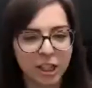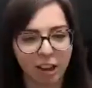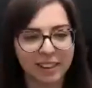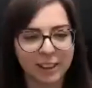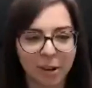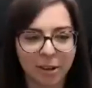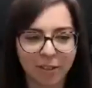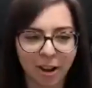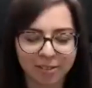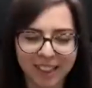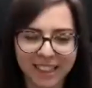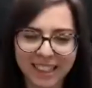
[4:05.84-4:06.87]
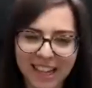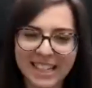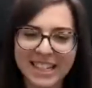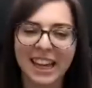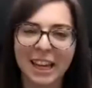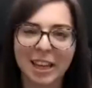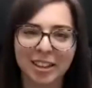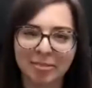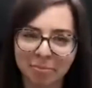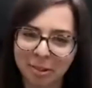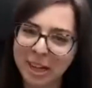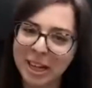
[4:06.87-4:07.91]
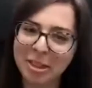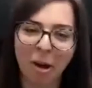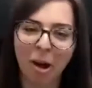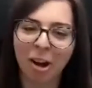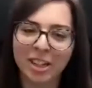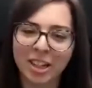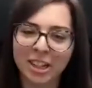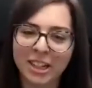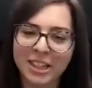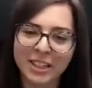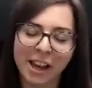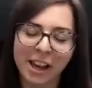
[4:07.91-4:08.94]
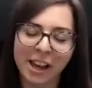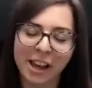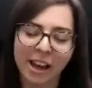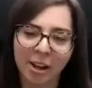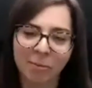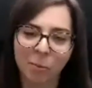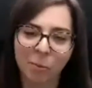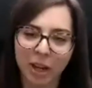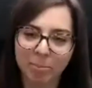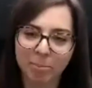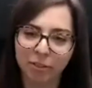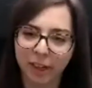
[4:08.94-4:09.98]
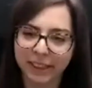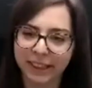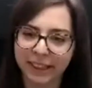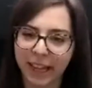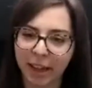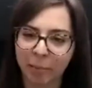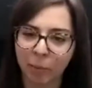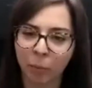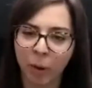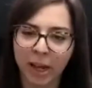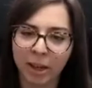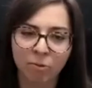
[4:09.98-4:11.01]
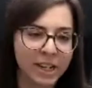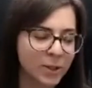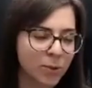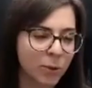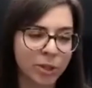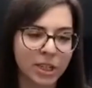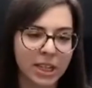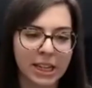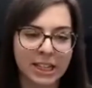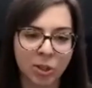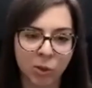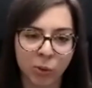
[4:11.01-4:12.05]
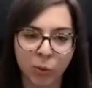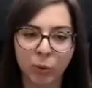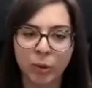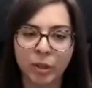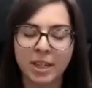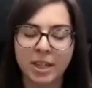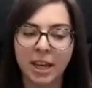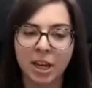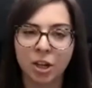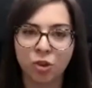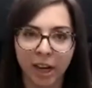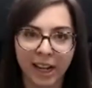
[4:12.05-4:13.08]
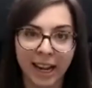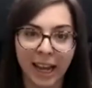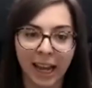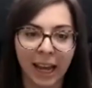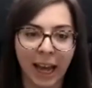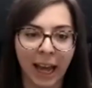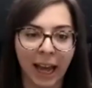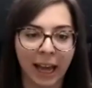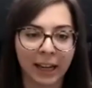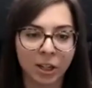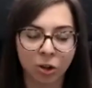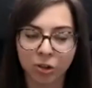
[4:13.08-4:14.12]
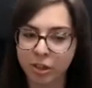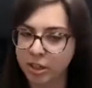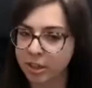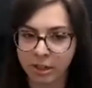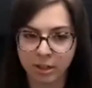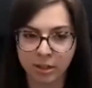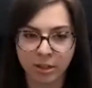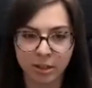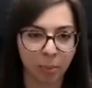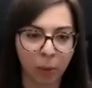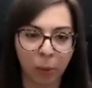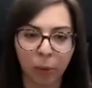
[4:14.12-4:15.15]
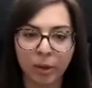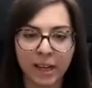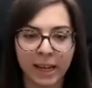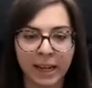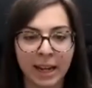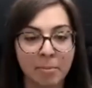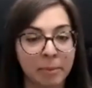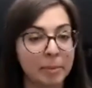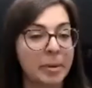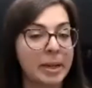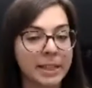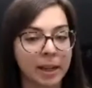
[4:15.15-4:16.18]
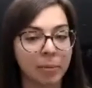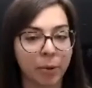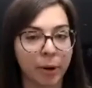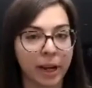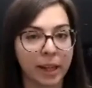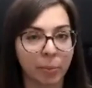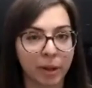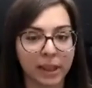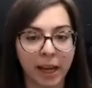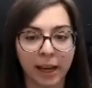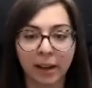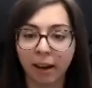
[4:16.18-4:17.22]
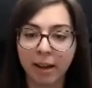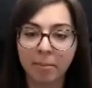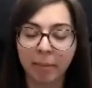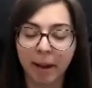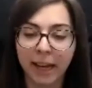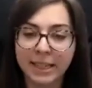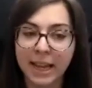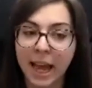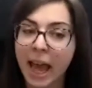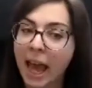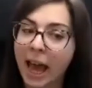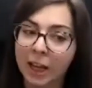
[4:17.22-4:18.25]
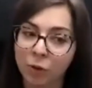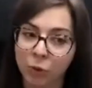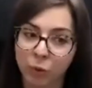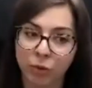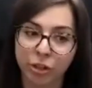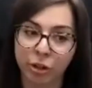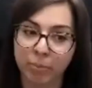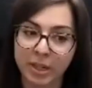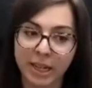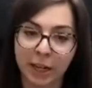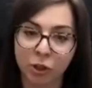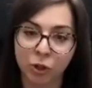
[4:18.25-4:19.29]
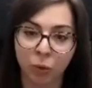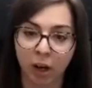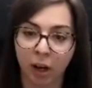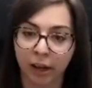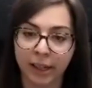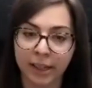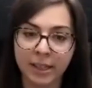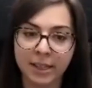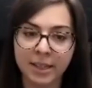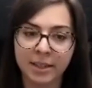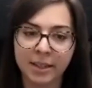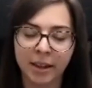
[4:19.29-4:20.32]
our fantastic Breathe partners. We provide them with resources, tools, training and constant support in implementing Breathe with their client base and also potential clients.